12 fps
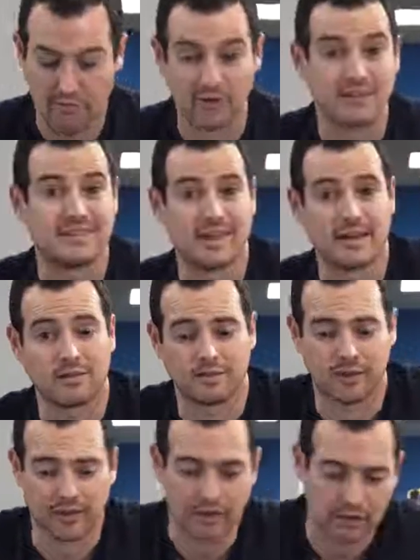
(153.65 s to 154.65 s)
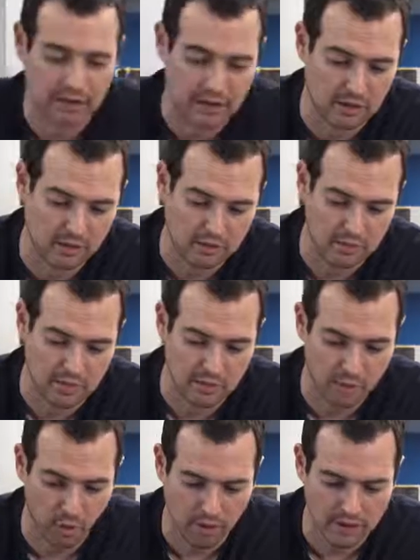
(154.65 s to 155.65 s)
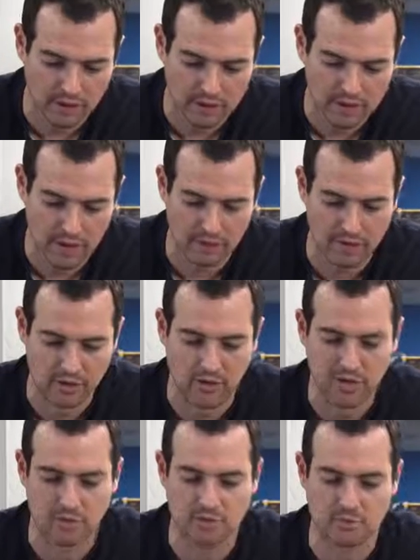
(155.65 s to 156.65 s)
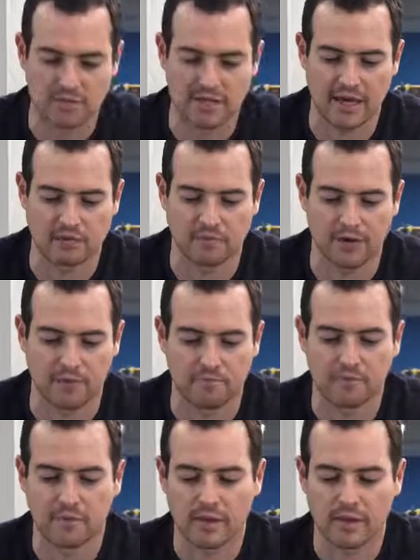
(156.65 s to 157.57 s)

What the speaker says: Very satisfying clicky noise, which is important to have your clicky noise to be satisfying.